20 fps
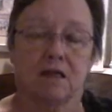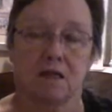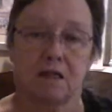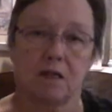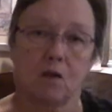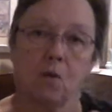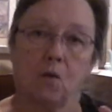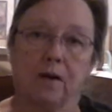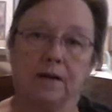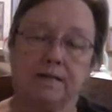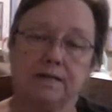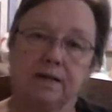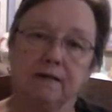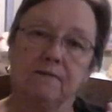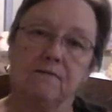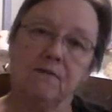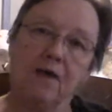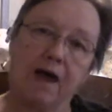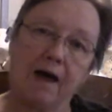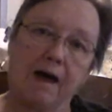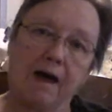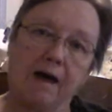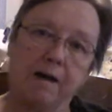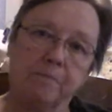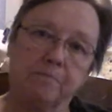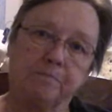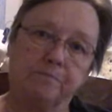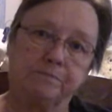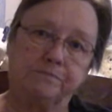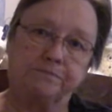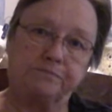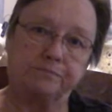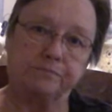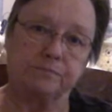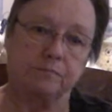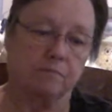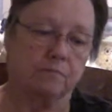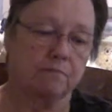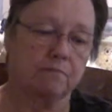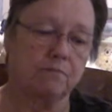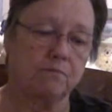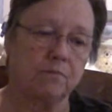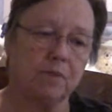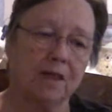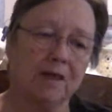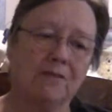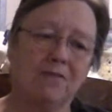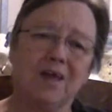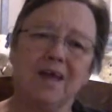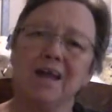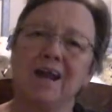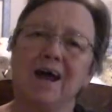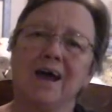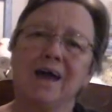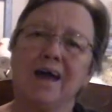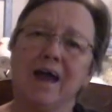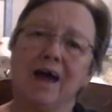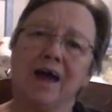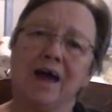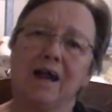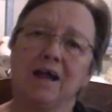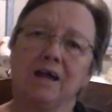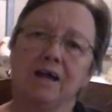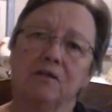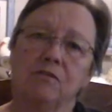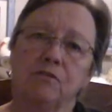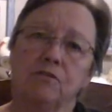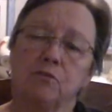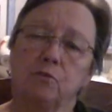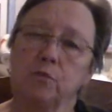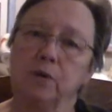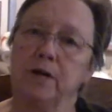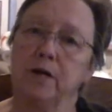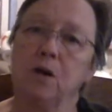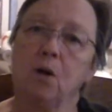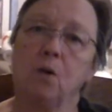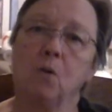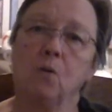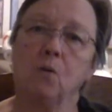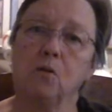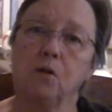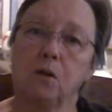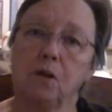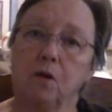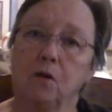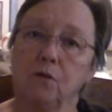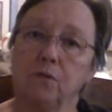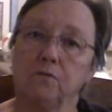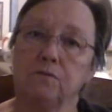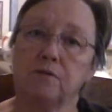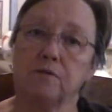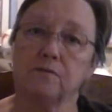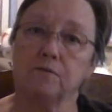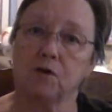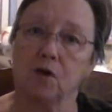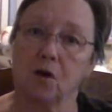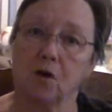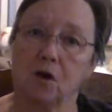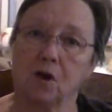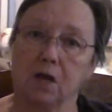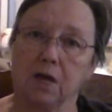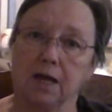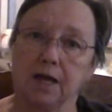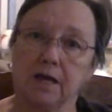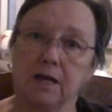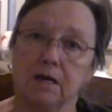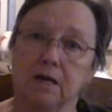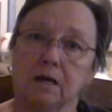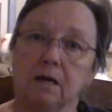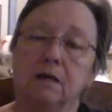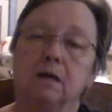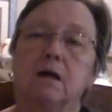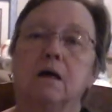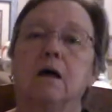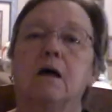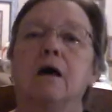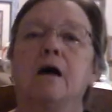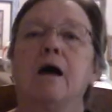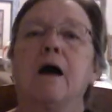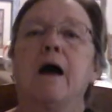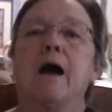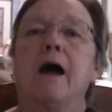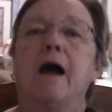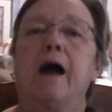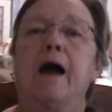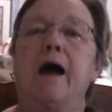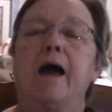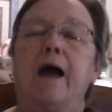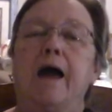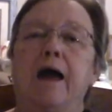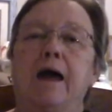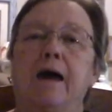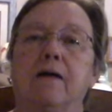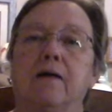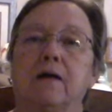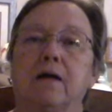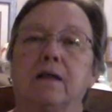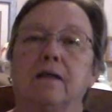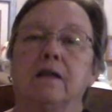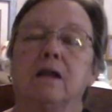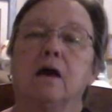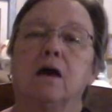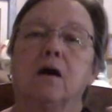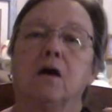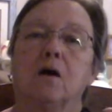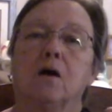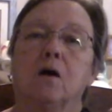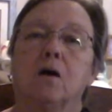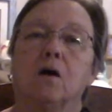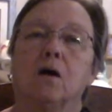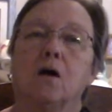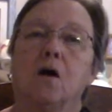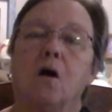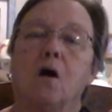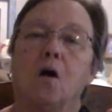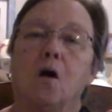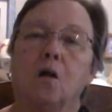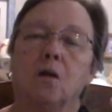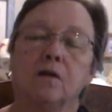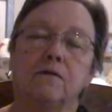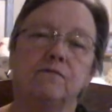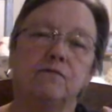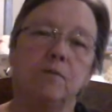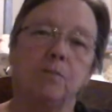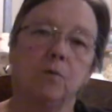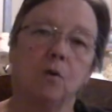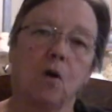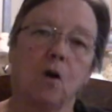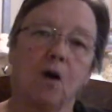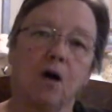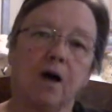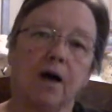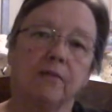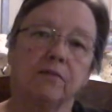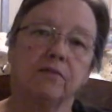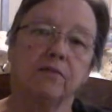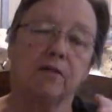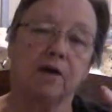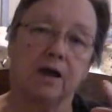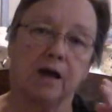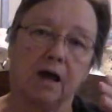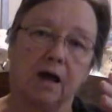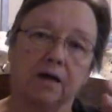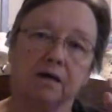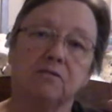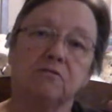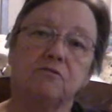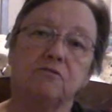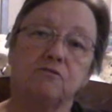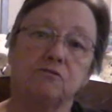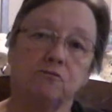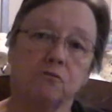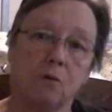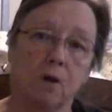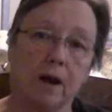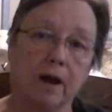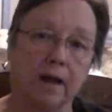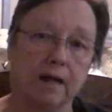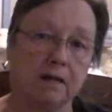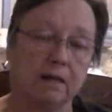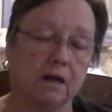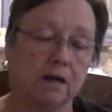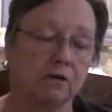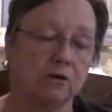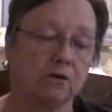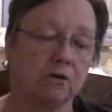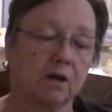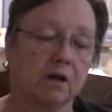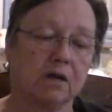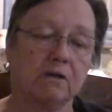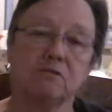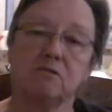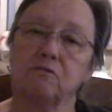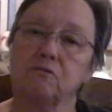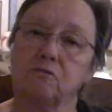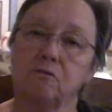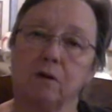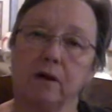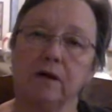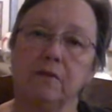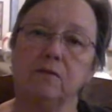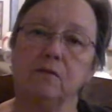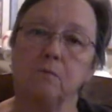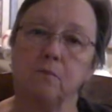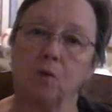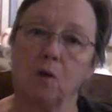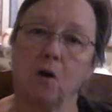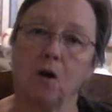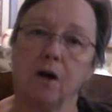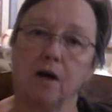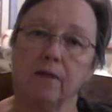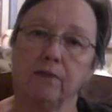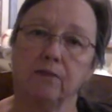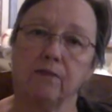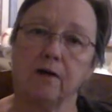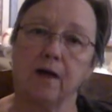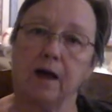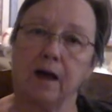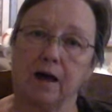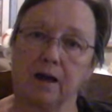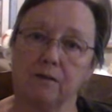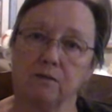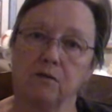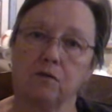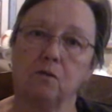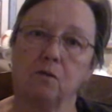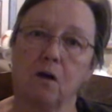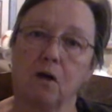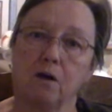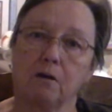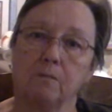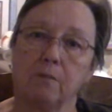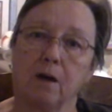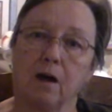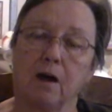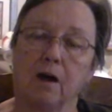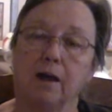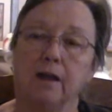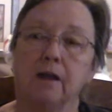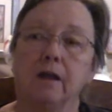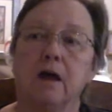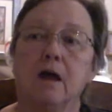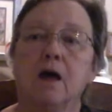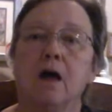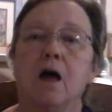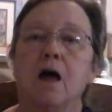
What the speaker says: So I did that. Then I added 3 whole cloves of garlic and all of the broth that I strained. Now you got to strain the broth out of the crock pot.